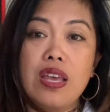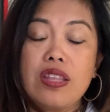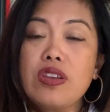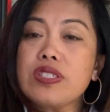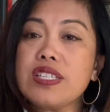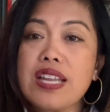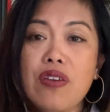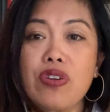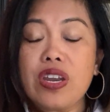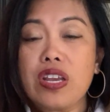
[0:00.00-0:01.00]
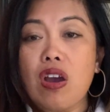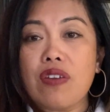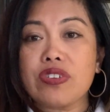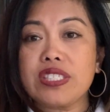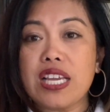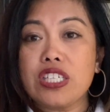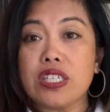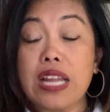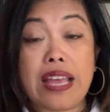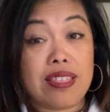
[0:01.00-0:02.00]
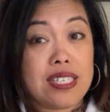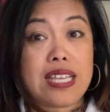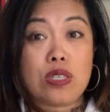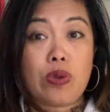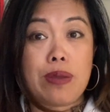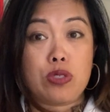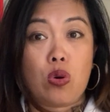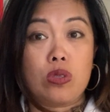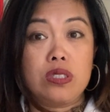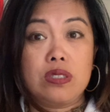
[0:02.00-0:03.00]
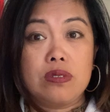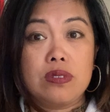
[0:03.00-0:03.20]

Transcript: There's never any conversation, at least that's what I'm told.